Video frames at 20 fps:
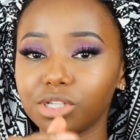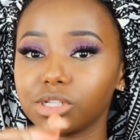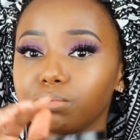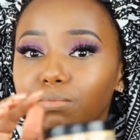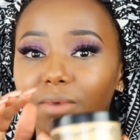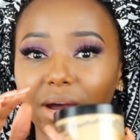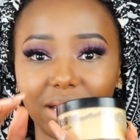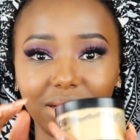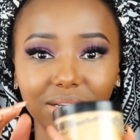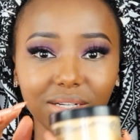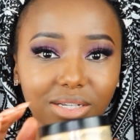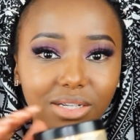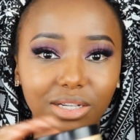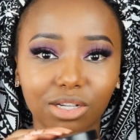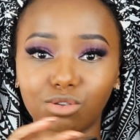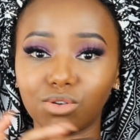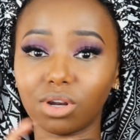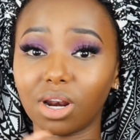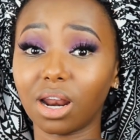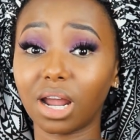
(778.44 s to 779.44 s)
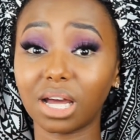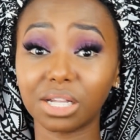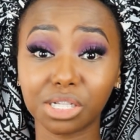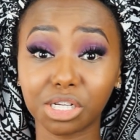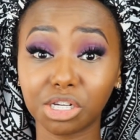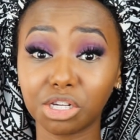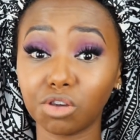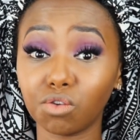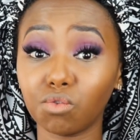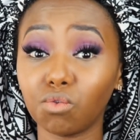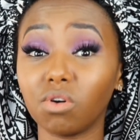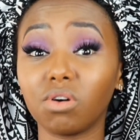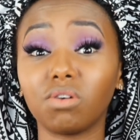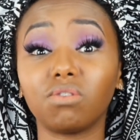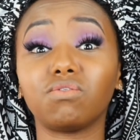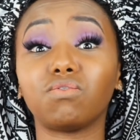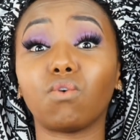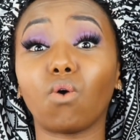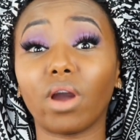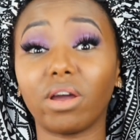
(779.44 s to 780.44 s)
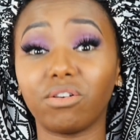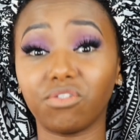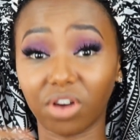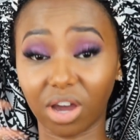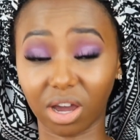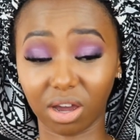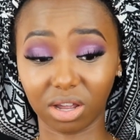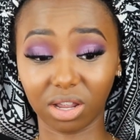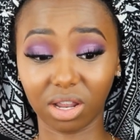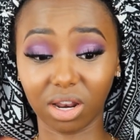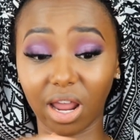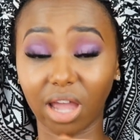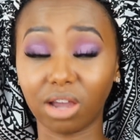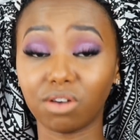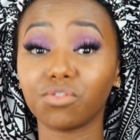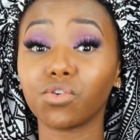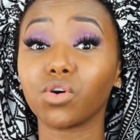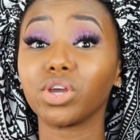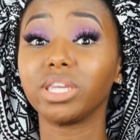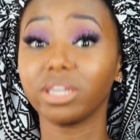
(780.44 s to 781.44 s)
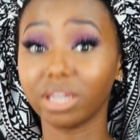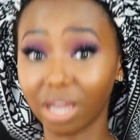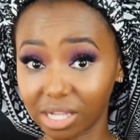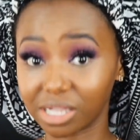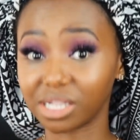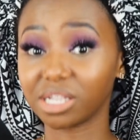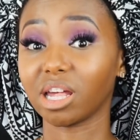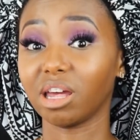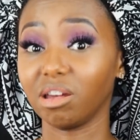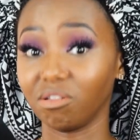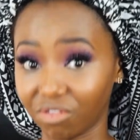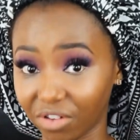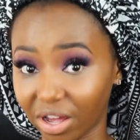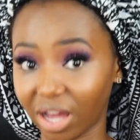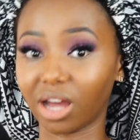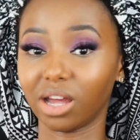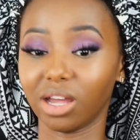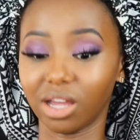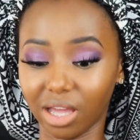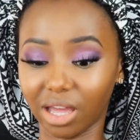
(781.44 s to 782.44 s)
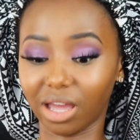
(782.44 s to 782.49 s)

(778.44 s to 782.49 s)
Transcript: just buy it. It will last you forever, like for years, ever,